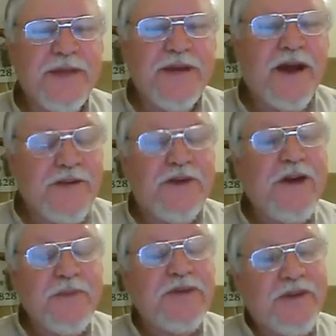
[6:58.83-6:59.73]
are very
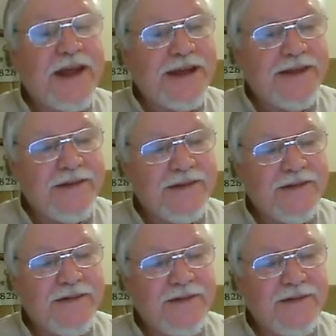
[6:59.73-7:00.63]
much like
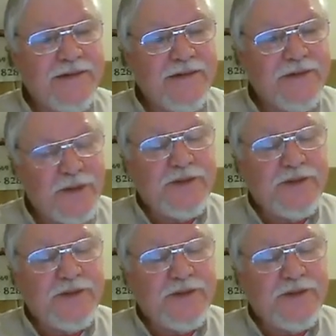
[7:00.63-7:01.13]
those